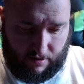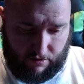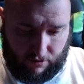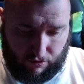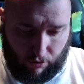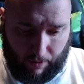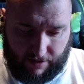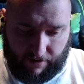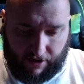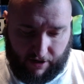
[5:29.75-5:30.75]
You're always
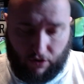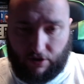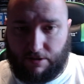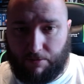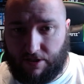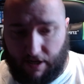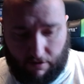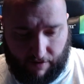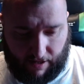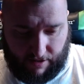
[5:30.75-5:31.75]
very kind to
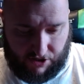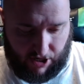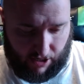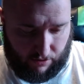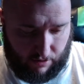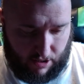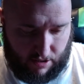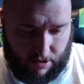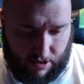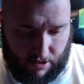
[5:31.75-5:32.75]
myself and the channel,
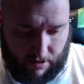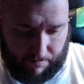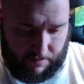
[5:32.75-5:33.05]
and